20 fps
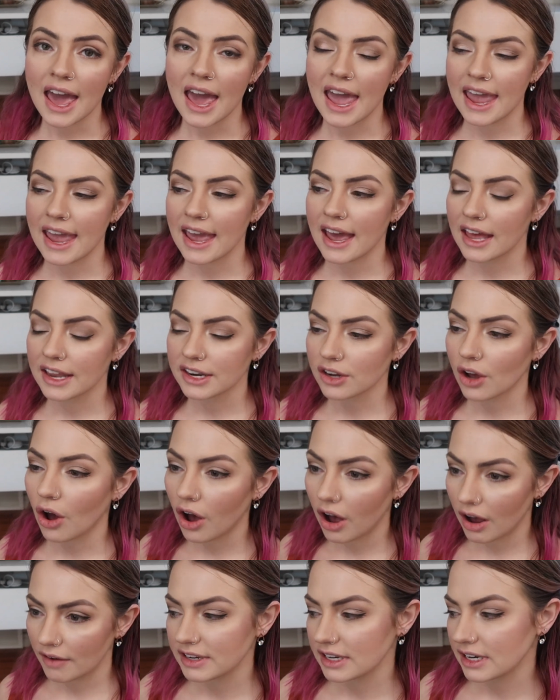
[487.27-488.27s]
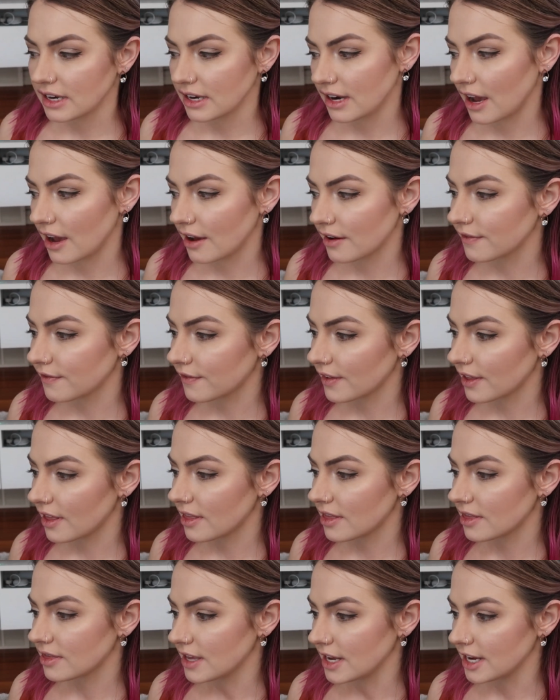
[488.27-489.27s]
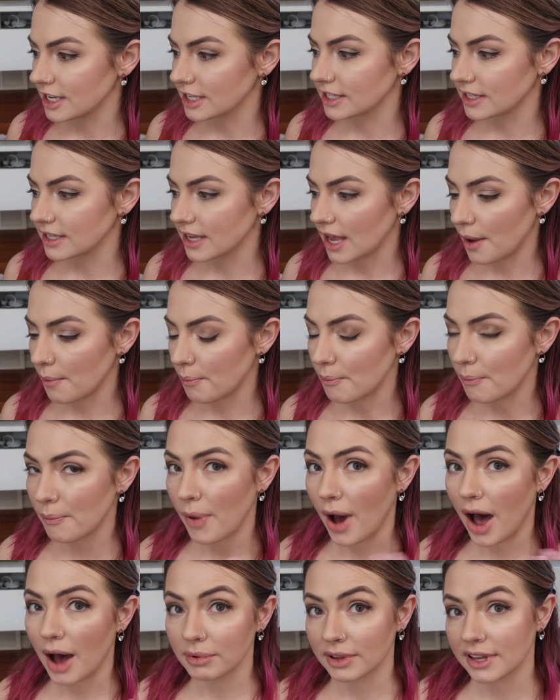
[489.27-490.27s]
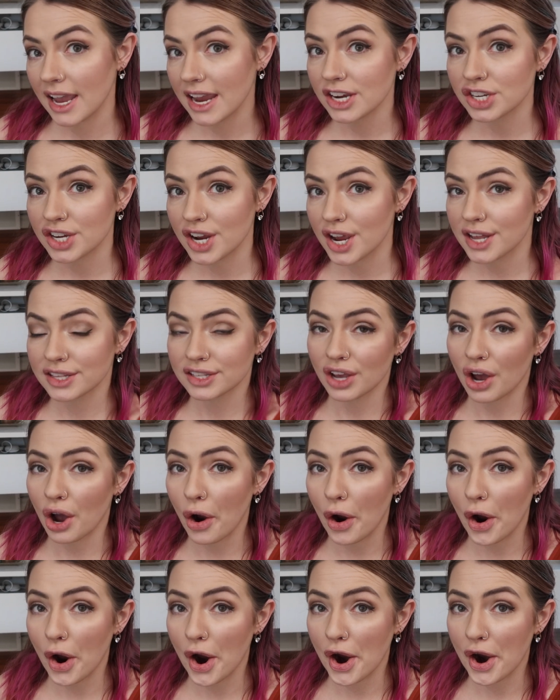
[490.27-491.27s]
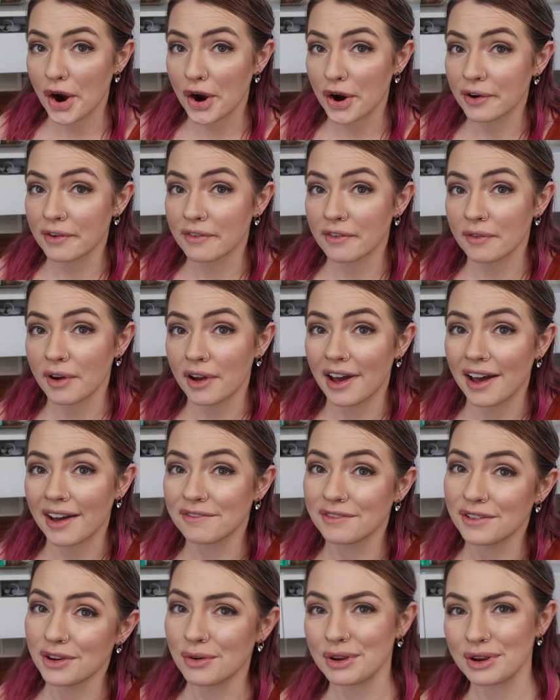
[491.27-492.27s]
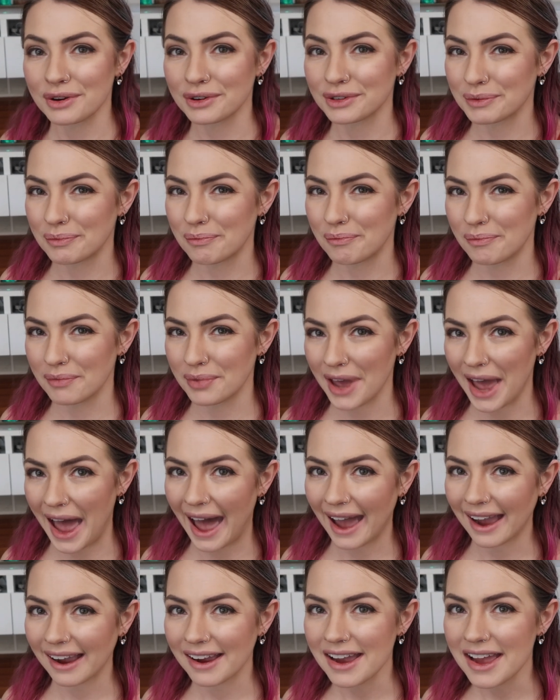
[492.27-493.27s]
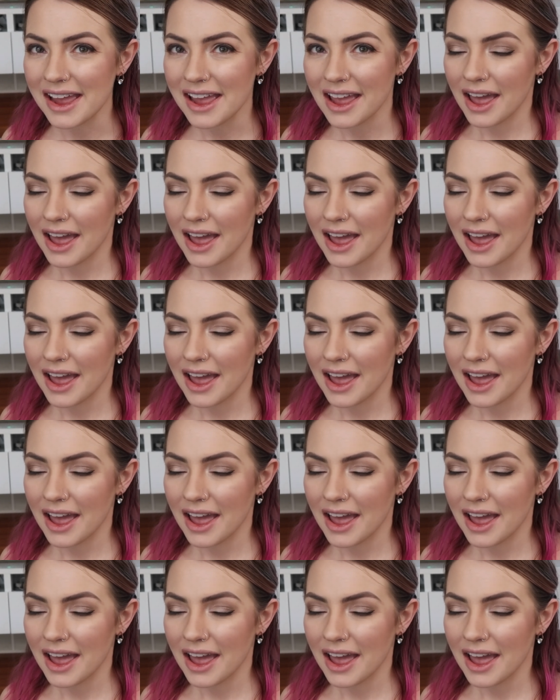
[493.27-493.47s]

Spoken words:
And often enough, these publications are a few years back.